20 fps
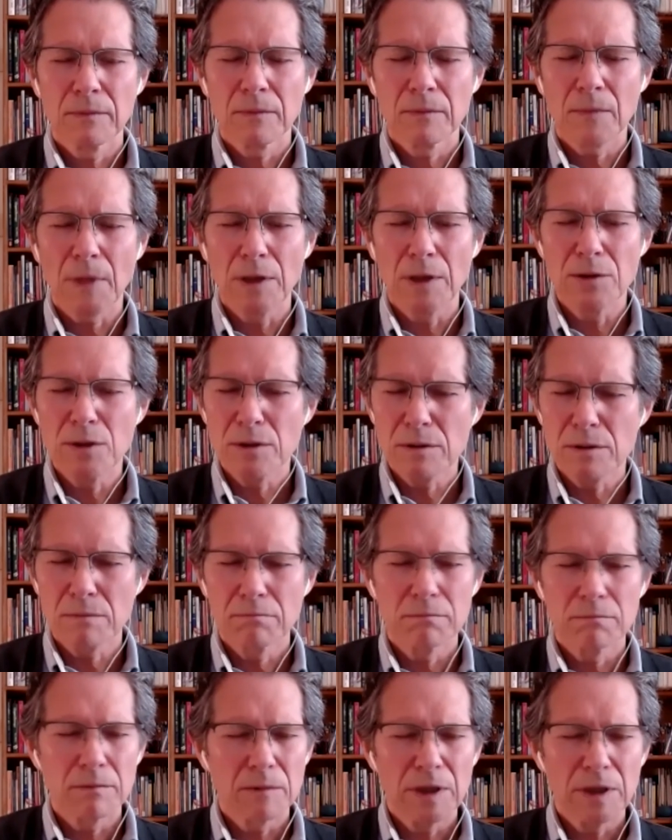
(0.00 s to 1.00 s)
And
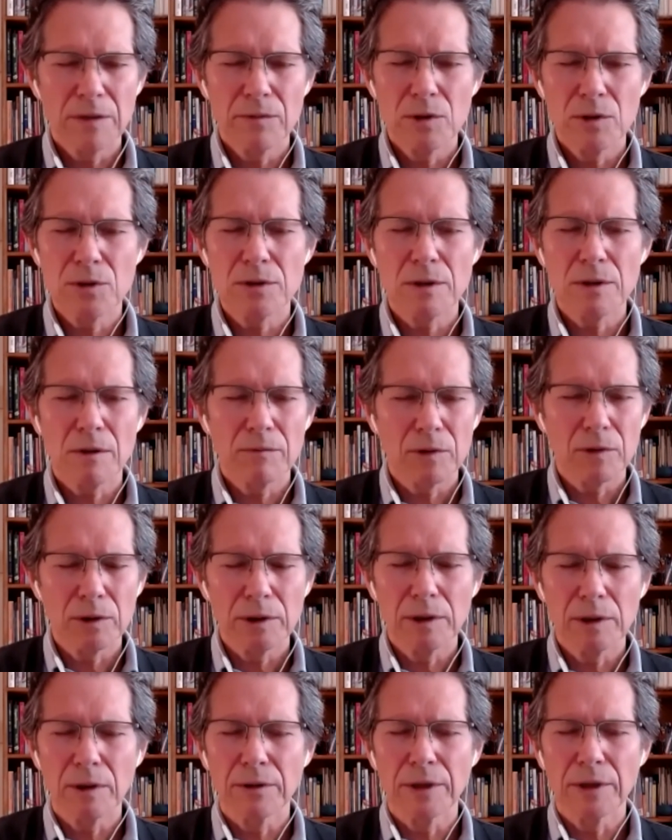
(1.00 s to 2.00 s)
just give yourself a
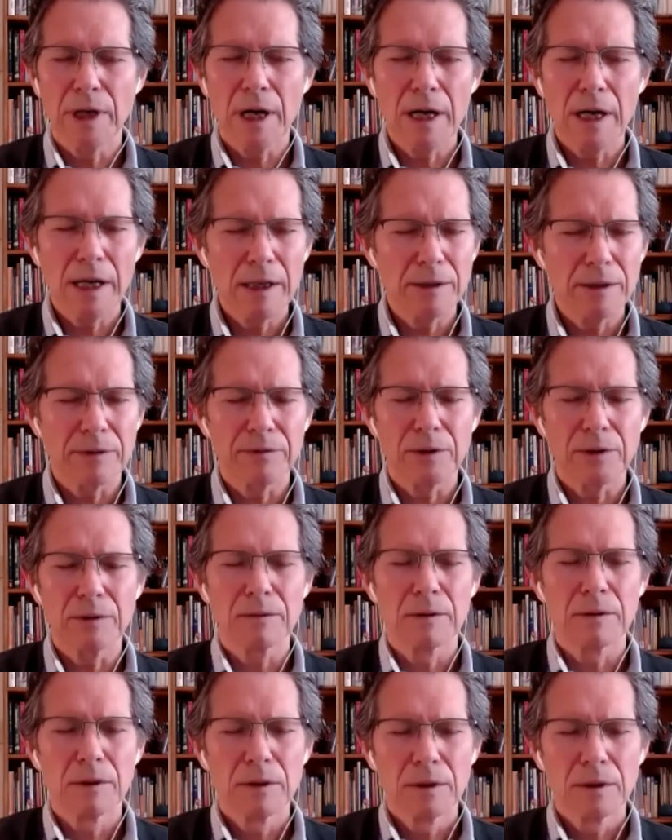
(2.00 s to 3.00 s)
little nod if
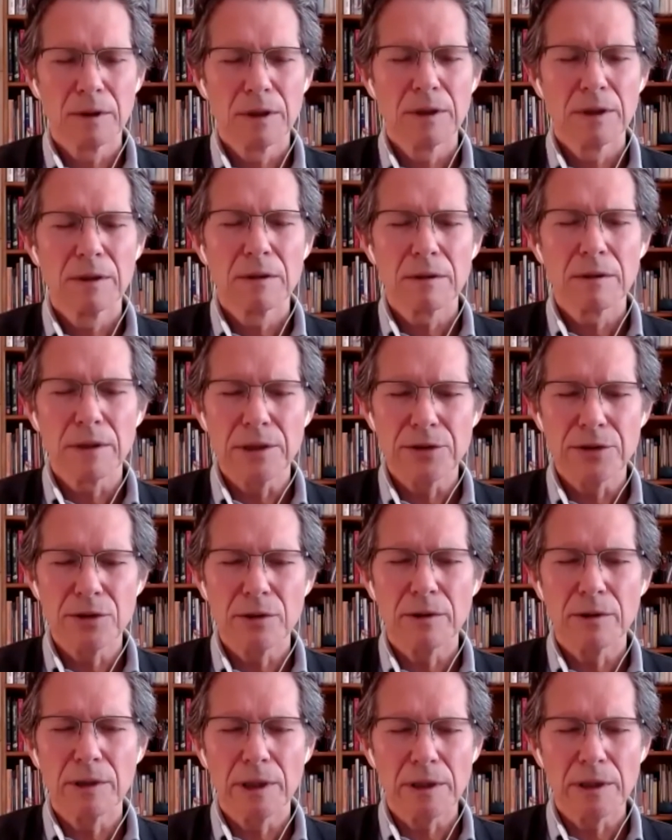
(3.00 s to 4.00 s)

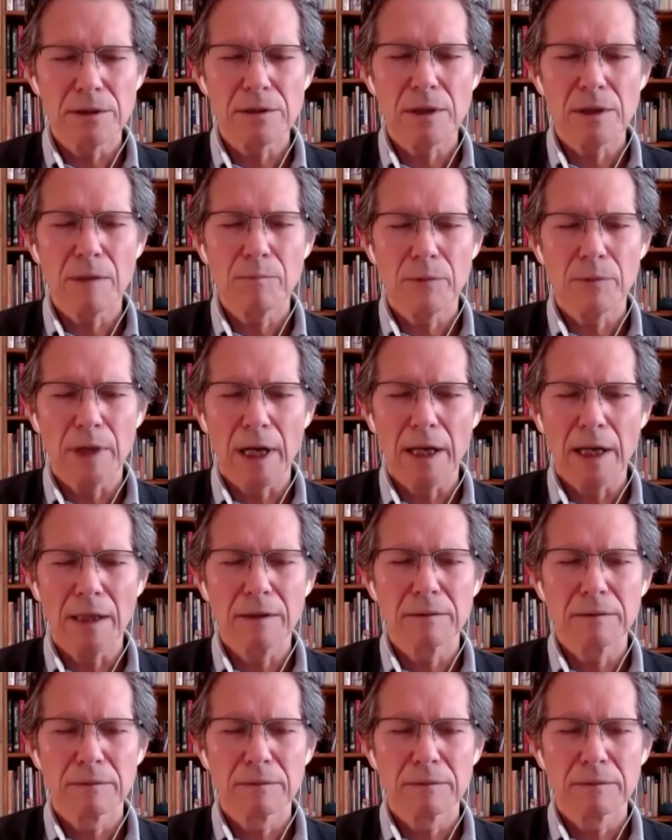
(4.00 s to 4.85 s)
you can accept that.